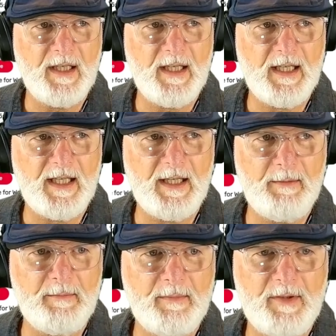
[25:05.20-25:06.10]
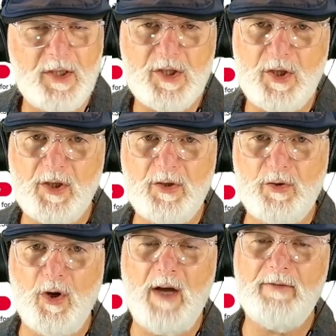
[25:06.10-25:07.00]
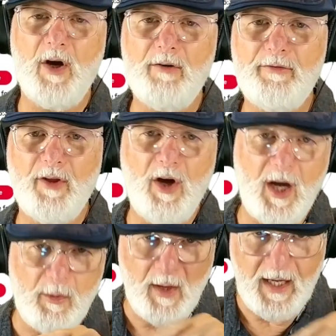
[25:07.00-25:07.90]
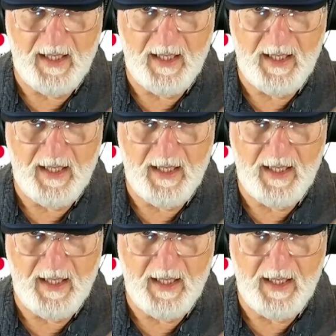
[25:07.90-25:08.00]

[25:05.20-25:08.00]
You just got to drive off the highway